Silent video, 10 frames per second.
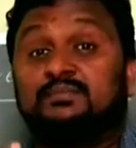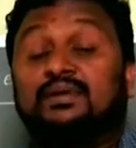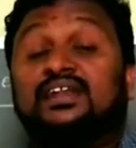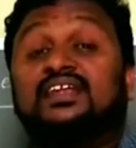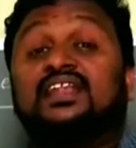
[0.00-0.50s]

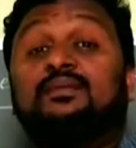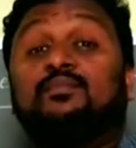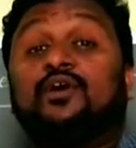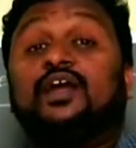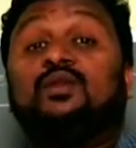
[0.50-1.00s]
particular
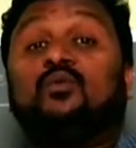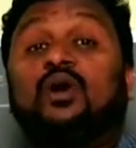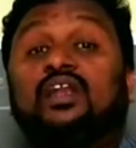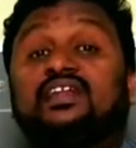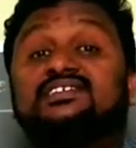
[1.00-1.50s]
point,
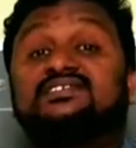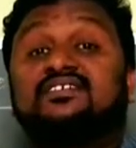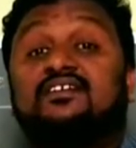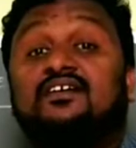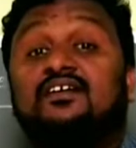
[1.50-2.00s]
what it is
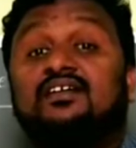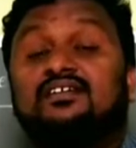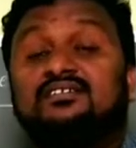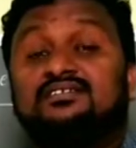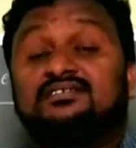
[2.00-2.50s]

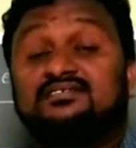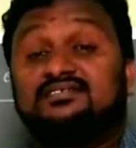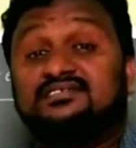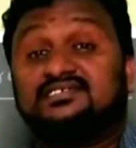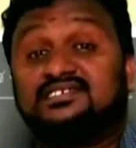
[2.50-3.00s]
called,
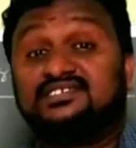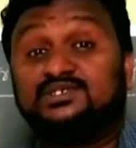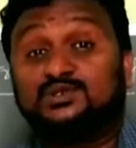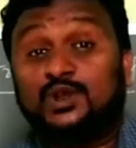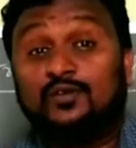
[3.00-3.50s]

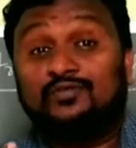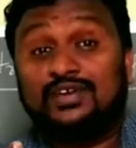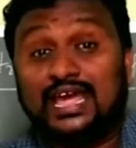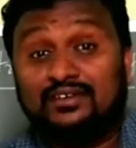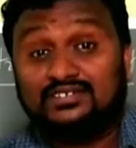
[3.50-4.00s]
center of
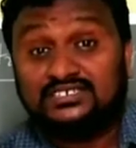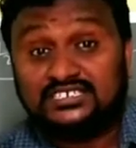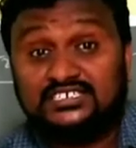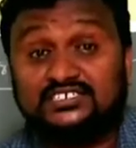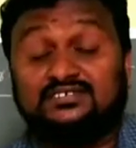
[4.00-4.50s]

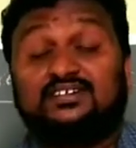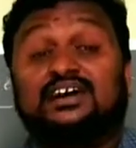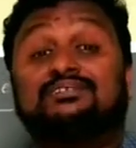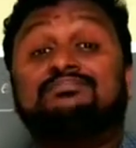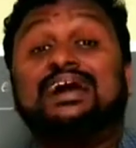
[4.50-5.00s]
gravity
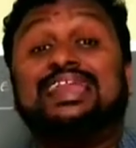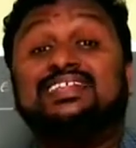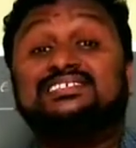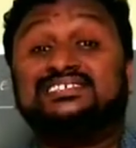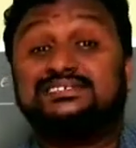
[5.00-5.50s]
or
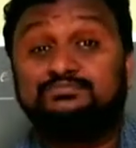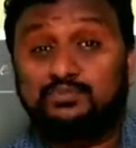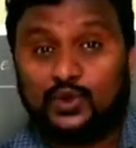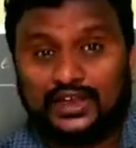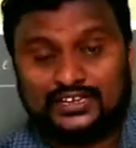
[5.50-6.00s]
balancing
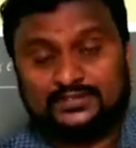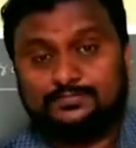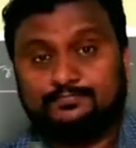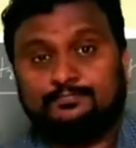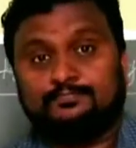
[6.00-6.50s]
point.
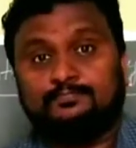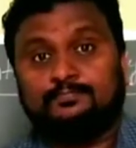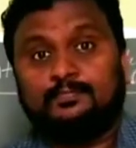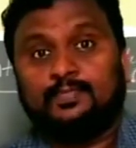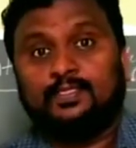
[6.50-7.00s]

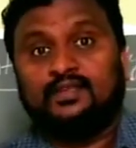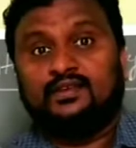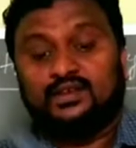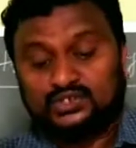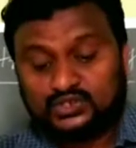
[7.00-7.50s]

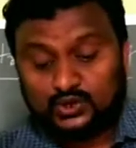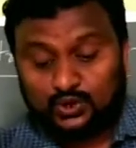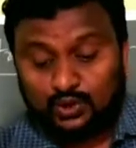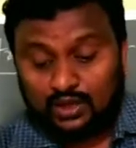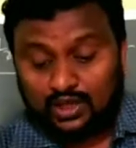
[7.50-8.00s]

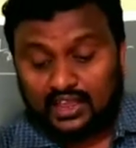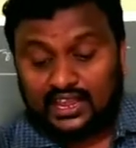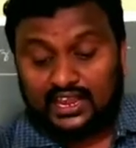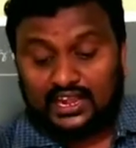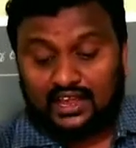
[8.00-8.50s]
So
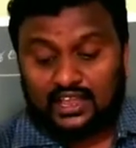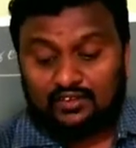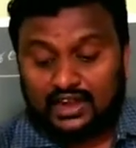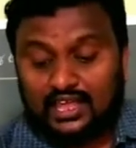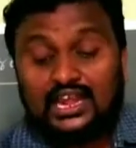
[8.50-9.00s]
in
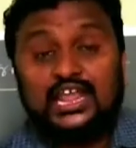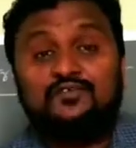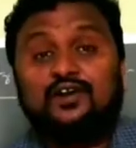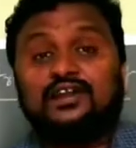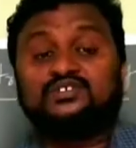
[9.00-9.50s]
your daily
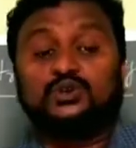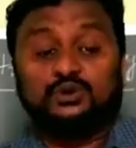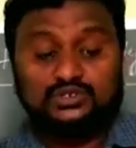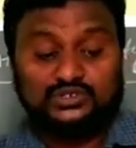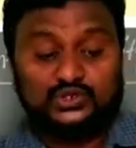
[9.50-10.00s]
life
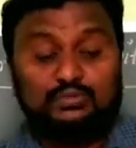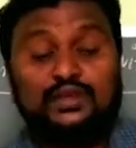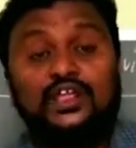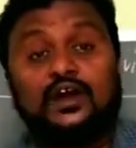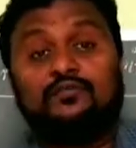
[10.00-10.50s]
also, so
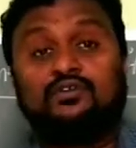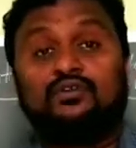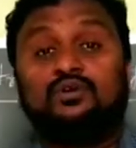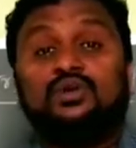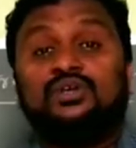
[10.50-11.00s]
many of
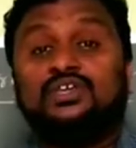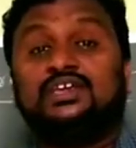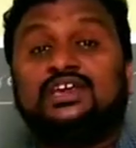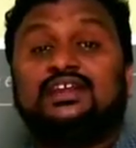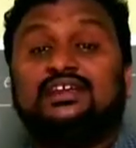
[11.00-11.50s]
you
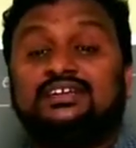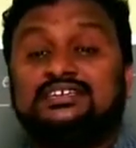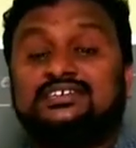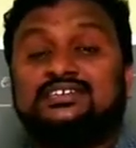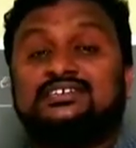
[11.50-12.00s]
can
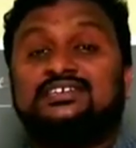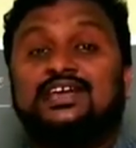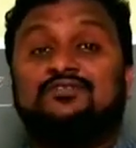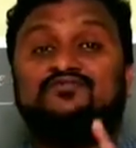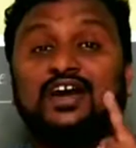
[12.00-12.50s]
turn
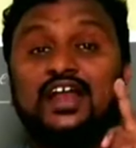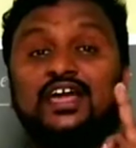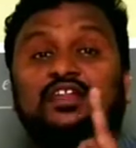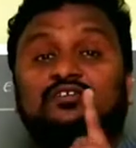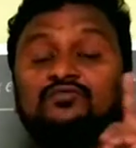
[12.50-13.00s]
a pad
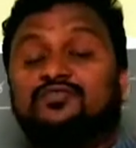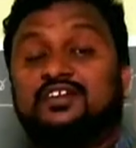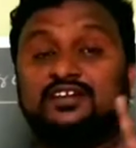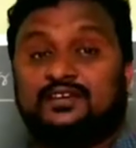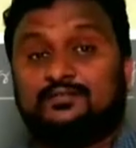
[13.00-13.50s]
on your
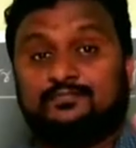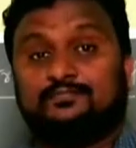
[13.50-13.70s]
finger